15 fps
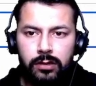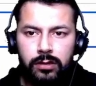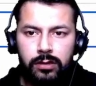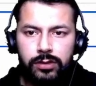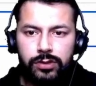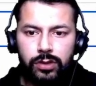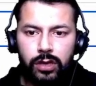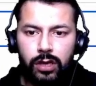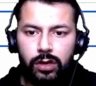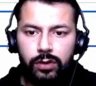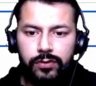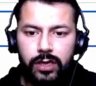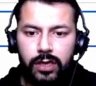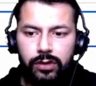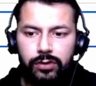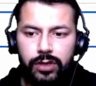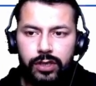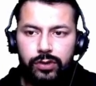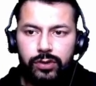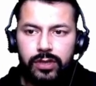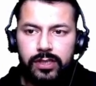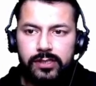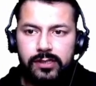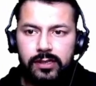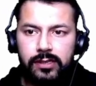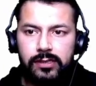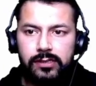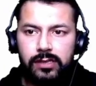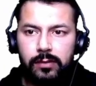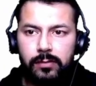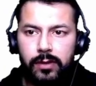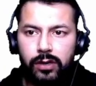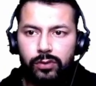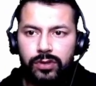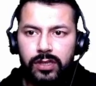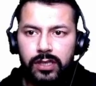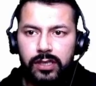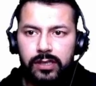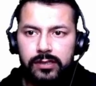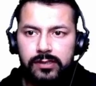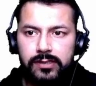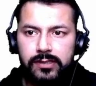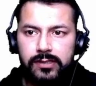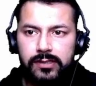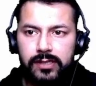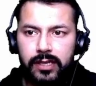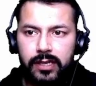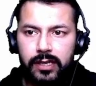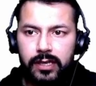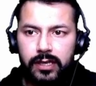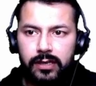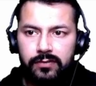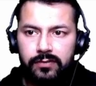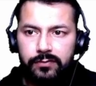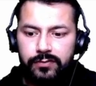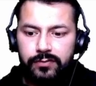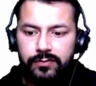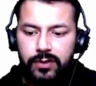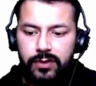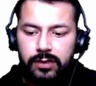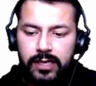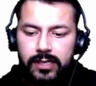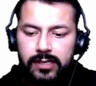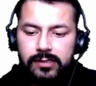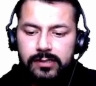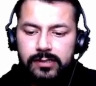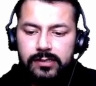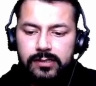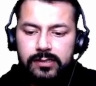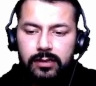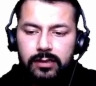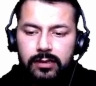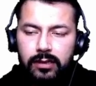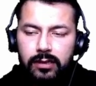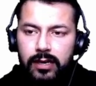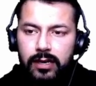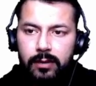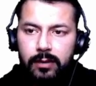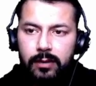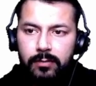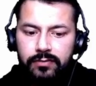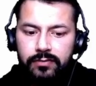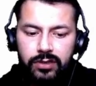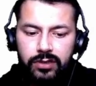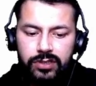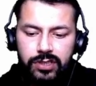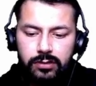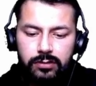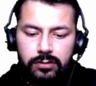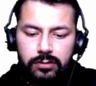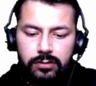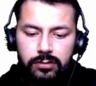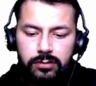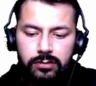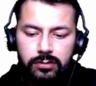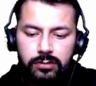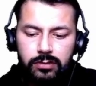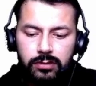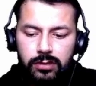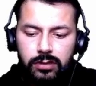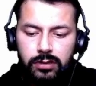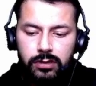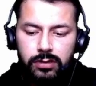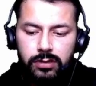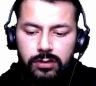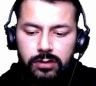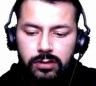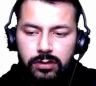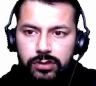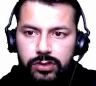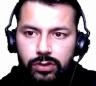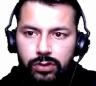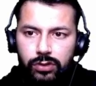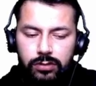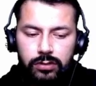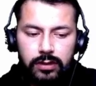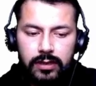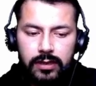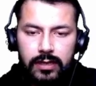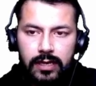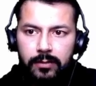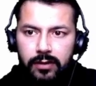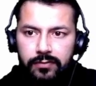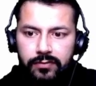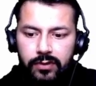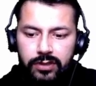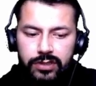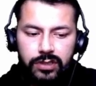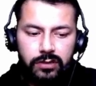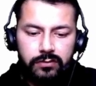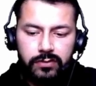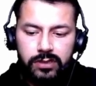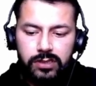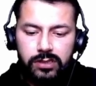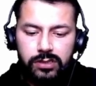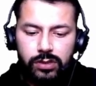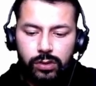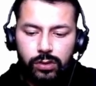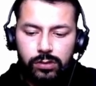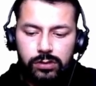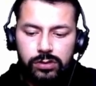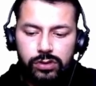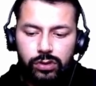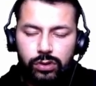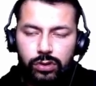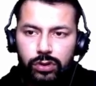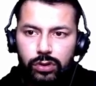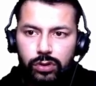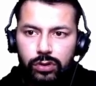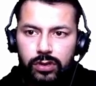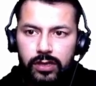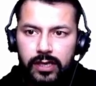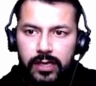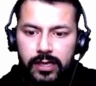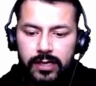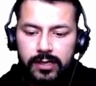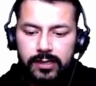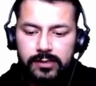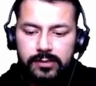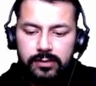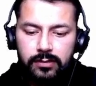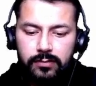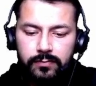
So now we are going to discuss about the second one, that is lambda function. So lambda function, which is also known as